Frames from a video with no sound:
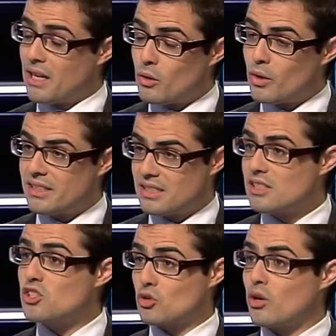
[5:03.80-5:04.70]
many ways to
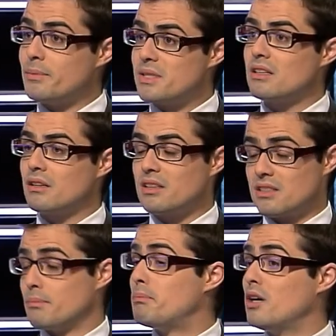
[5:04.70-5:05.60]
describe Syria
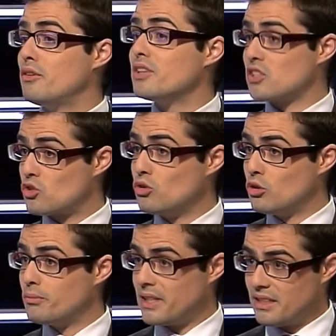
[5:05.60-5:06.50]
as a perfect
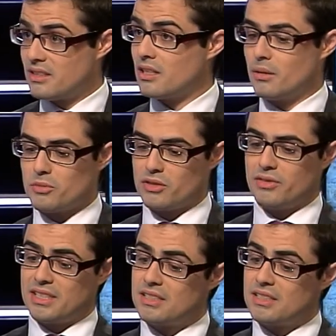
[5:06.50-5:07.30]
storm in terms of a